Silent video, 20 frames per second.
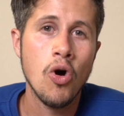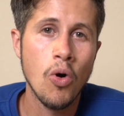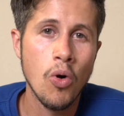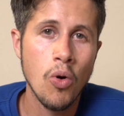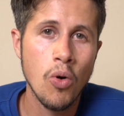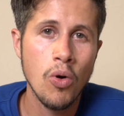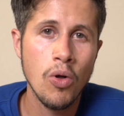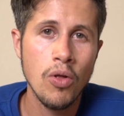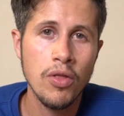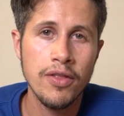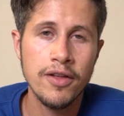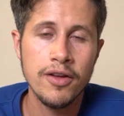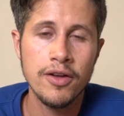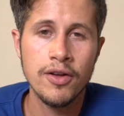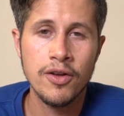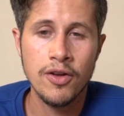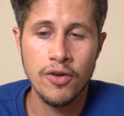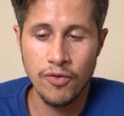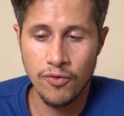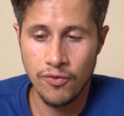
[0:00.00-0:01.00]
All
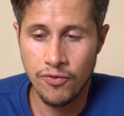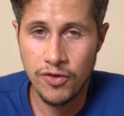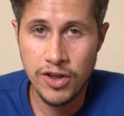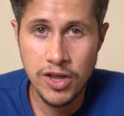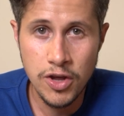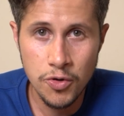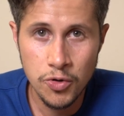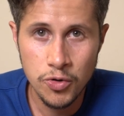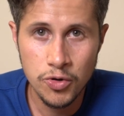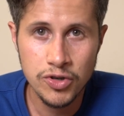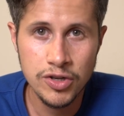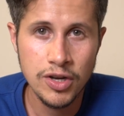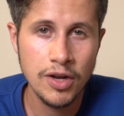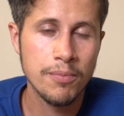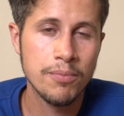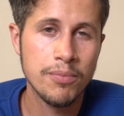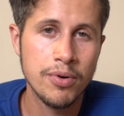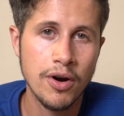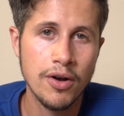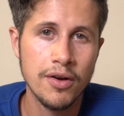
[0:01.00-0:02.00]
the viewed
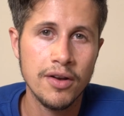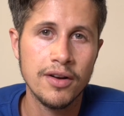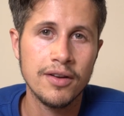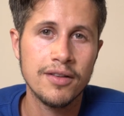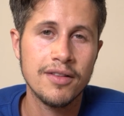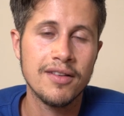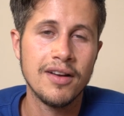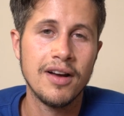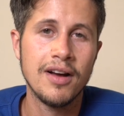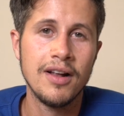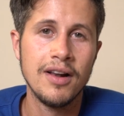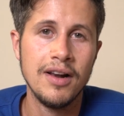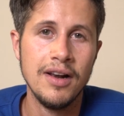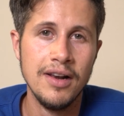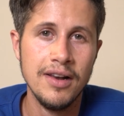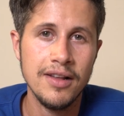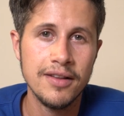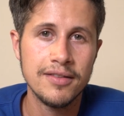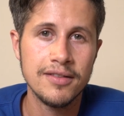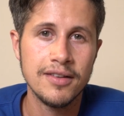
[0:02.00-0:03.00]
products are
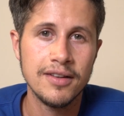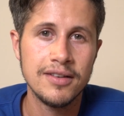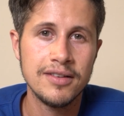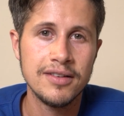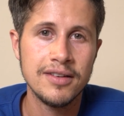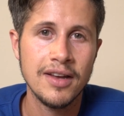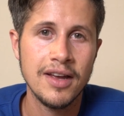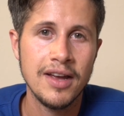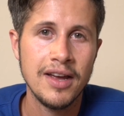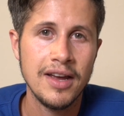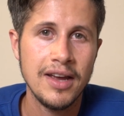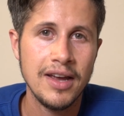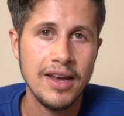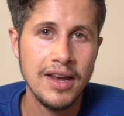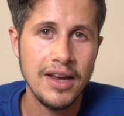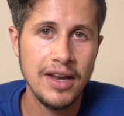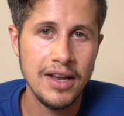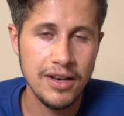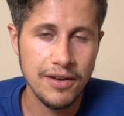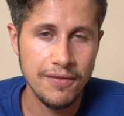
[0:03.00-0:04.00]
listed
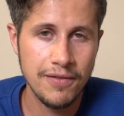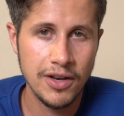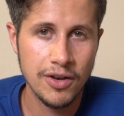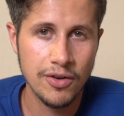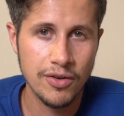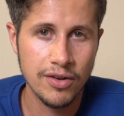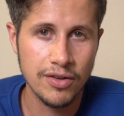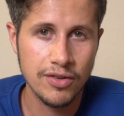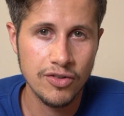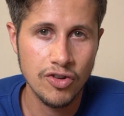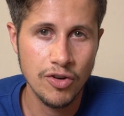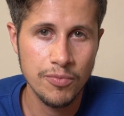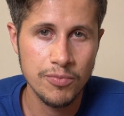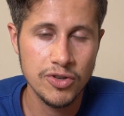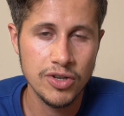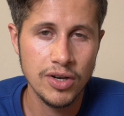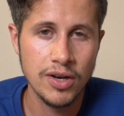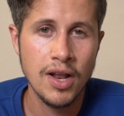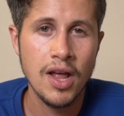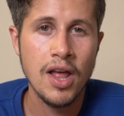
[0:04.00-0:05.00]
in the video
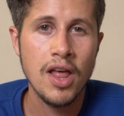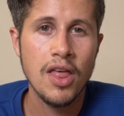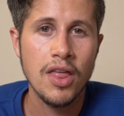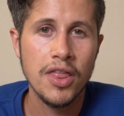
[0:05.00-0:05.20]
description.